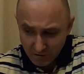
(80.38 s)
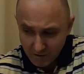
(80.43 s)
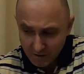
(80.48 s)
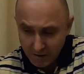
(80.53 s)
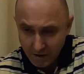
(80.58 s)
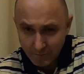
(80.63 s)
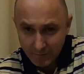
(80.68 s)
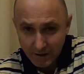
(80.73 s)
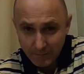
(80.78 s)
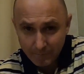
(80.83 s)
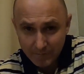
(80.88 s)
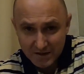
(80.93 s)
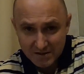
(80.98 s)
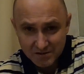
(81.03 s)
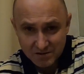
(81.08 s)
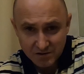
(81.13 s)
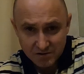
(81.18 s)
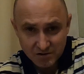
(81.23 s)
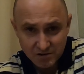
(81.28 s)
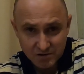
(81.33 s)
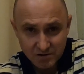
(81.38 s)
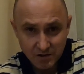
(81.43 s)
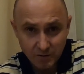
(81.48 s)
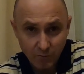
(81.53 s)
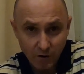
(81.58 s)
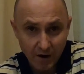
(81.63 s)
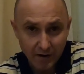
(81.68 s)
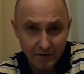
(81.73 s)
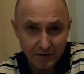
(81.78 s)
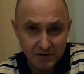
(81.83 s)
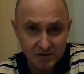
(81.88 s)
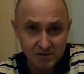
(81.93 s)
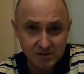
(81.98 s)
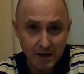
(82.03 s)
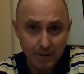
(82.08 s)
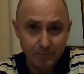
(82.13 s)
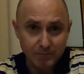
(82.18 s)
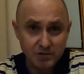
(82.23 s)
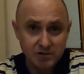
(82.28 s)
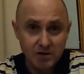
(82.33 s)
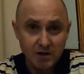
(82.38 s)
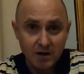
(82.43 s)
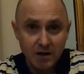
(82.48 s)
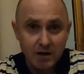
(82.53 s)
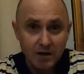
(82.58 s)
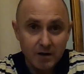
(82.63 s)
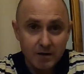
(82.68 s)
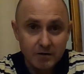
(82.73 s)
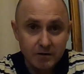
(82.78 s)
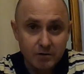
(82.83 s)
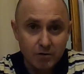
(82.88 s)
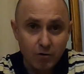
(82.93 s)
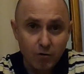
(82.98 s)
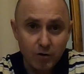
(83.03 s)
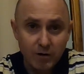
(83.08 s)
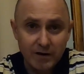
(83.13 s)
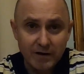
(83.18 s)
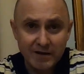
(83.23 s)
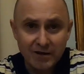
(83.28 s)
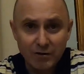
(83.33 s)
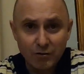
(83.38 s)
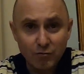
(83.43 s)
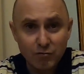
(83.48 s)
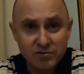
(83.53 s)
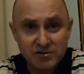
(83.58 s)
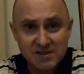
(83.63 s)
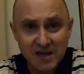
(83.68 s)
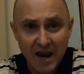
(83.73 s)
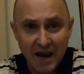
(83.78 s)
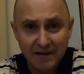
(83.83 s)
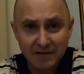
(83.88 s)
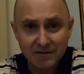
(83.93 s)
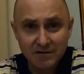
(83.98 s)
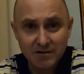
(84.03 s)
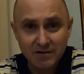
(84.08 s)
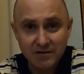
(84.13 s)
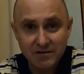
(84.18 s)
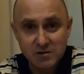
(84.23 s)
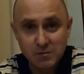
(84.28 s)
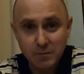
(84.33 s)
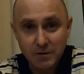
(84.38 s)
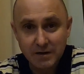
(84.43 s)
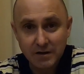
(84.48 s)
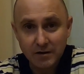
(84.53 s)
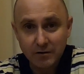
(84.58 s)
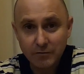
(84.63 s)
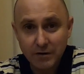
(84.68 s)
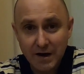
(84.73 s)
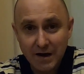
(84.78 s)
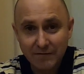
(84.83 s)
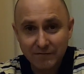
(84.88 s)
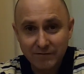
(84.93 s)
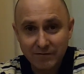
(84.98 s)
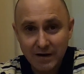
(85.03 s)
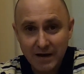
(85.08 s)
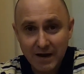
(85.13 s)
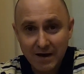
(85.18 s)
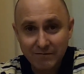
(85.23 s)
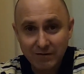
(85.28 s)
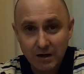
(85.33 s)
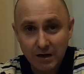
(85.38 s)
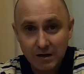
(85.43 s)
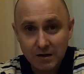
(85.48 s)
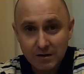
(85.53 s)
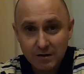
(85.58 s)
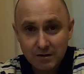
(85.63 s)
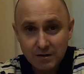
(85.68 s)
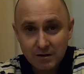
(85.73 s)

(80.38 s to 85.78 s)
and I mean, businesses that won't accept your legal tender that's been around forever.